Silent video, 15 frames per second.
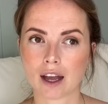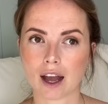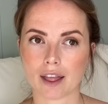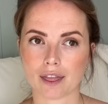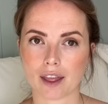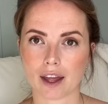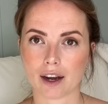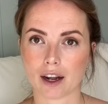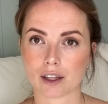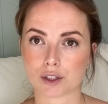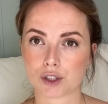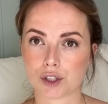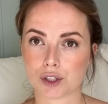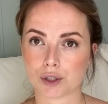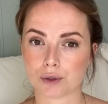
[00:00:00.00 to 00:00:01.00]
And then I'll
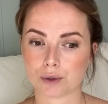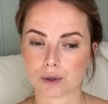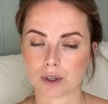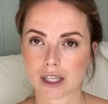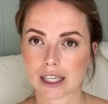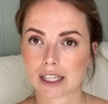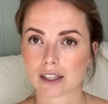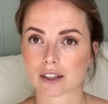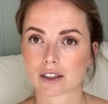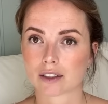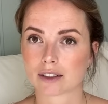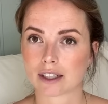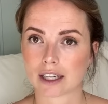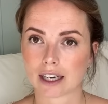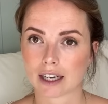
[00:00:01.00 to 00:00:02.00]
do helical
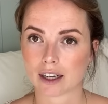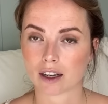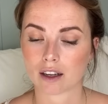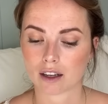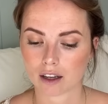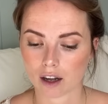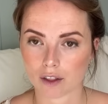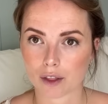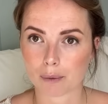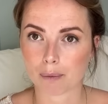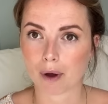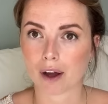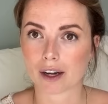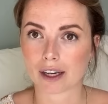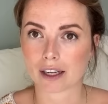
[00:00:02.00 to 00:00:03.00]
knitting on the
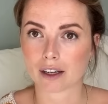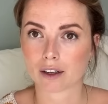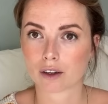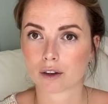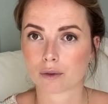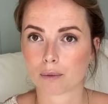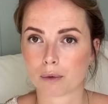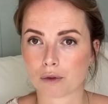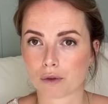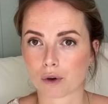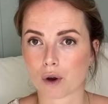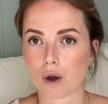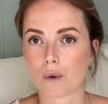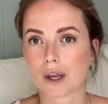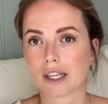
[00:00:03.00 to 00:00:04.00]
body before
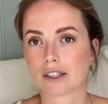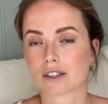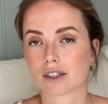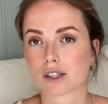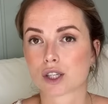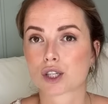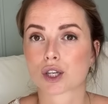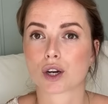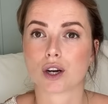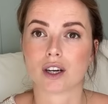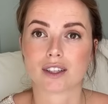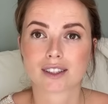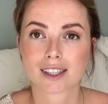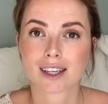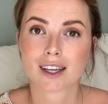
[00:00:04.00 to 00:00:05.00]
going into the
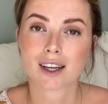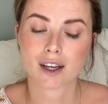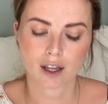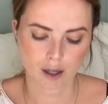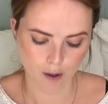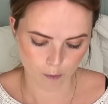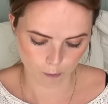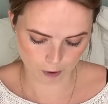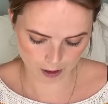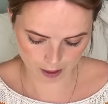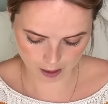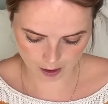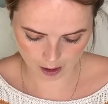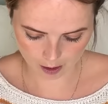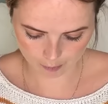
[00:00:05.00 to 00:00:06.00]
skirt
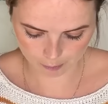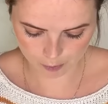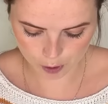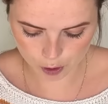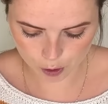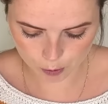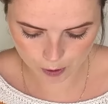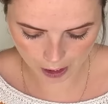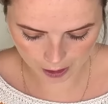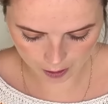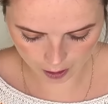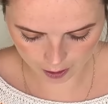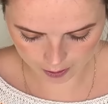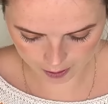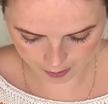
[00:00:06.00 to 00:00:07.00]
with the new dye
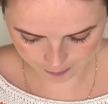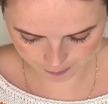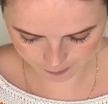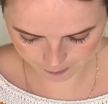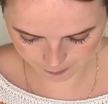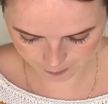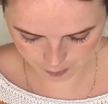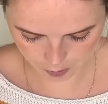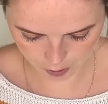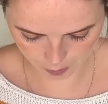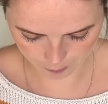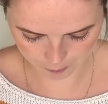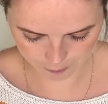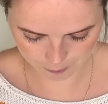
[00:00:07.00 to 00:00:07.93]
lot. So